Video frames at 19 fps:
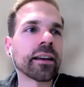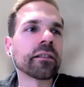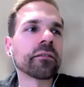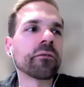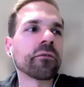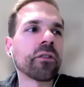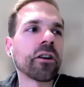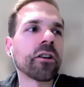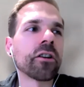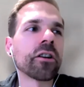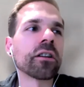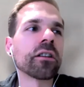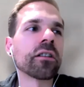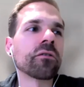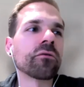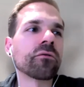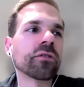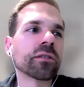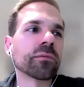varied
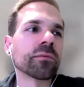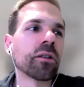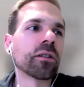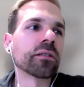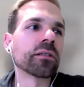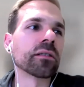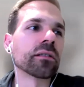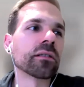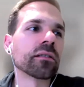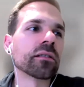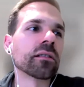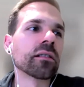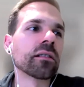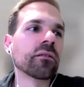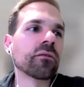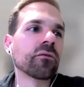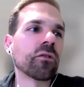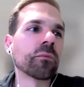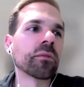responses
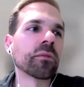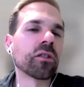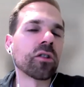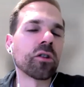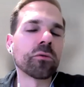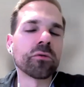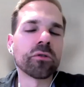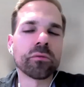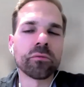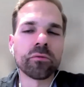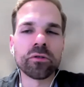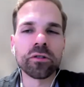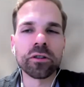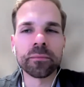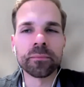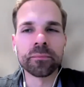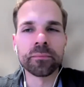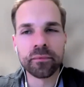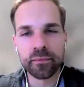from the global
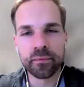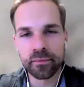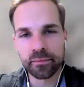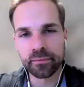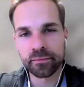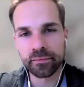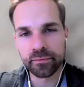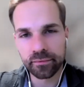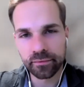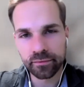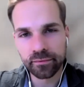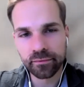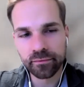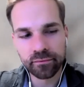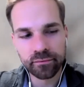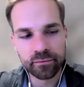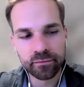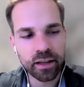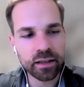community.
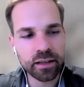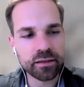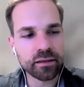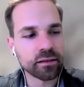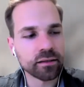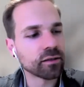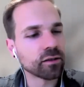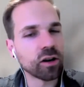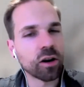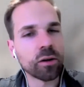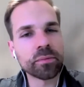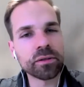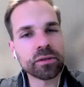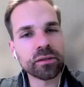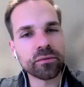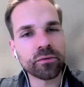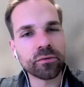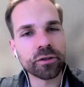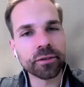There's the
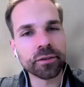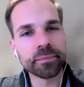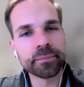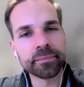synopsis for you.